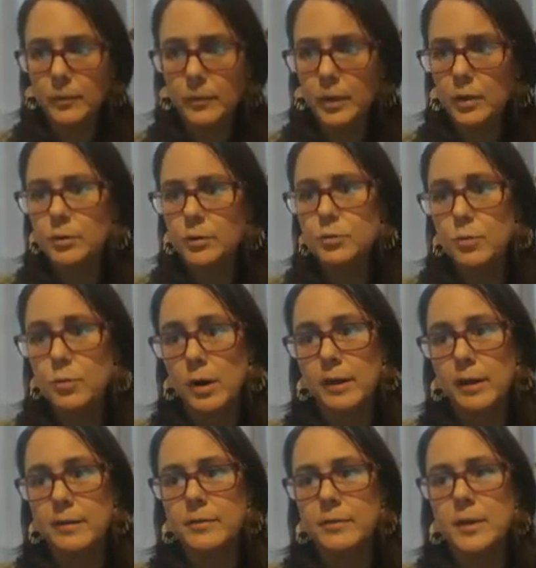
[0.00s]
your
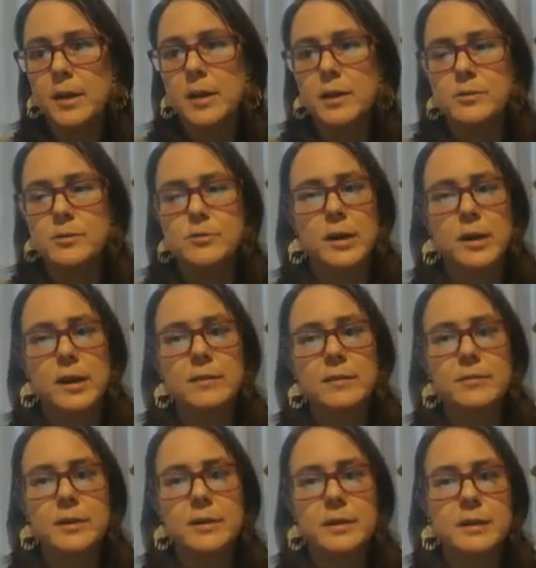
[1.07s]
drive. Your drive
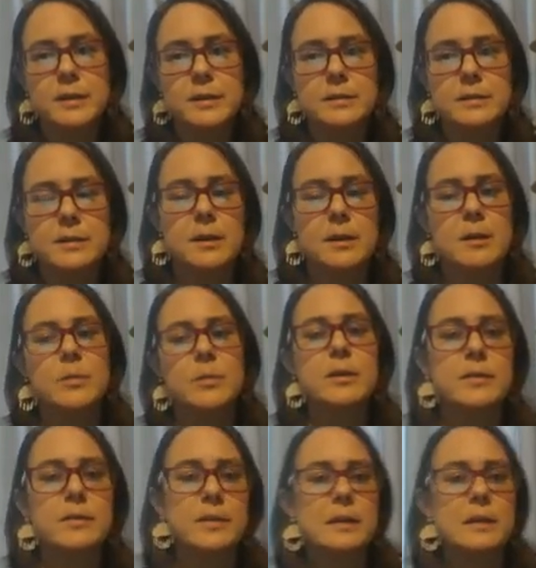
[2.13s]
is, you
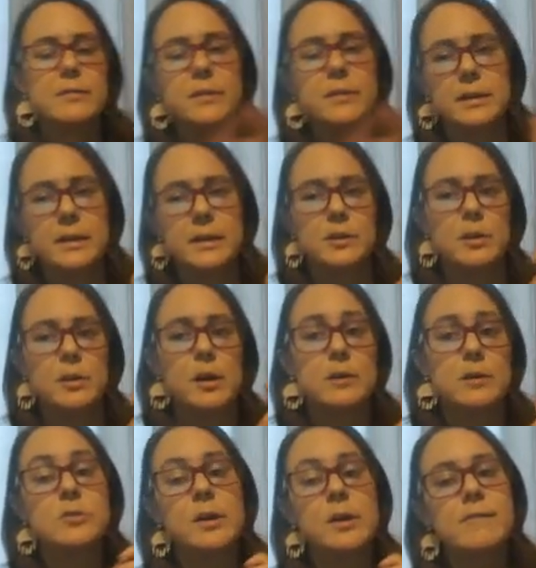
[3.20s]
can think of it like your
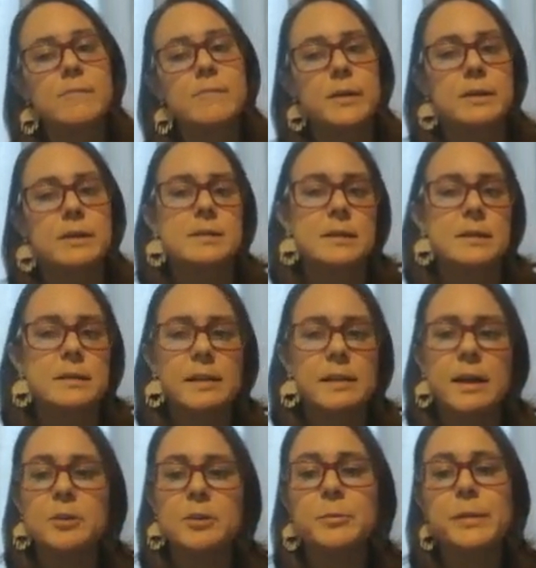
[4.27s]
hard drive, but it's a
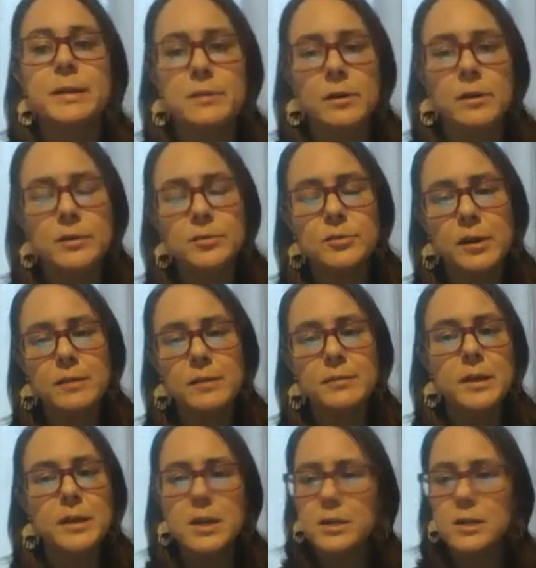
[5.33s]
cloud-based hard drive.
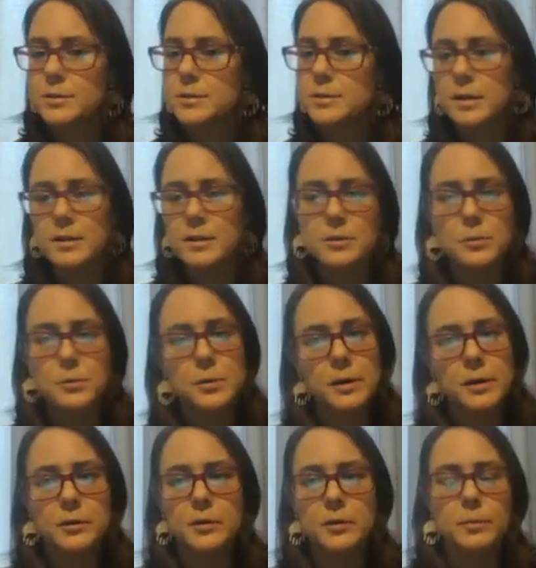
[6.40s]
So it's not storing
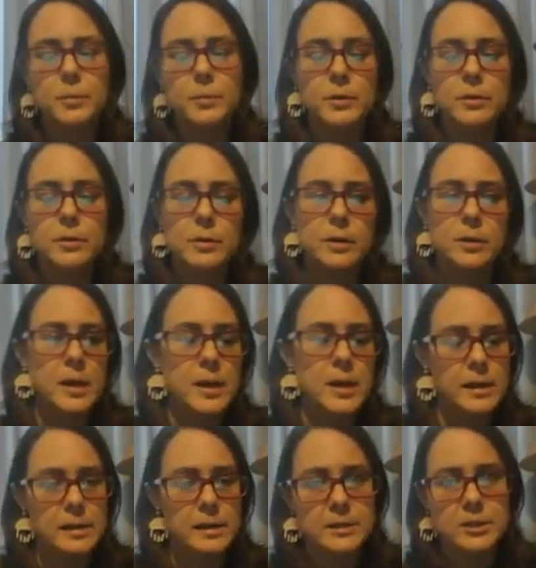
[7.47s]
on your computer,
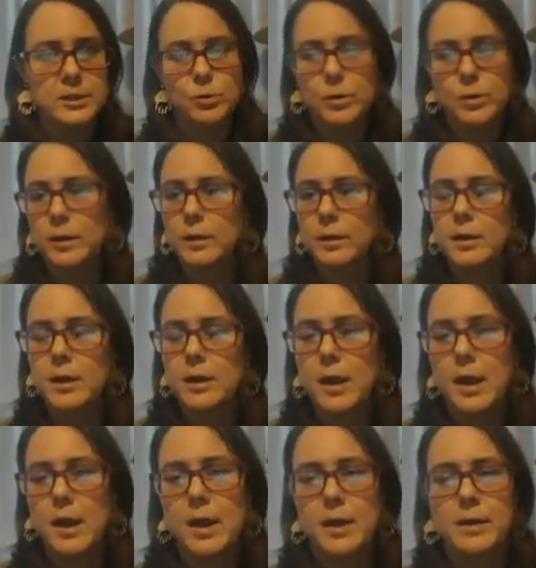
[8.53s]
it's storing
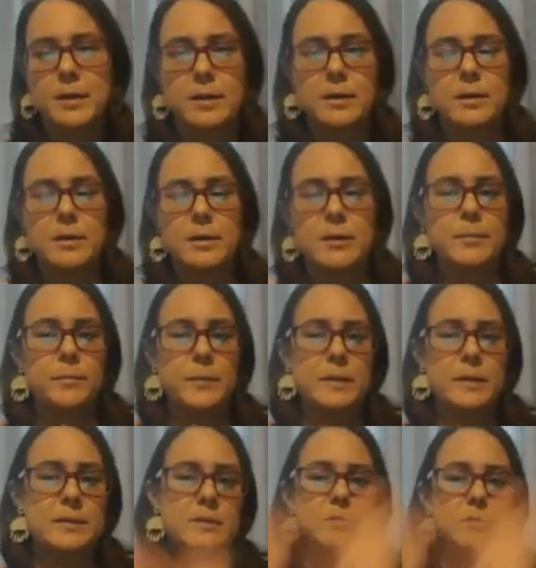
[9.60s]
at a
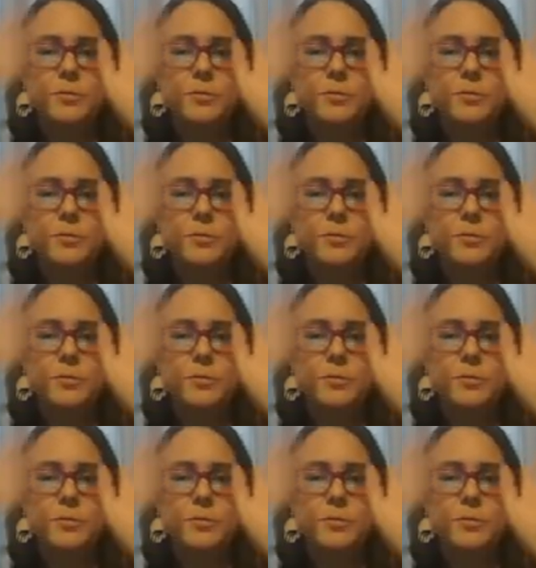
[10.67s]
center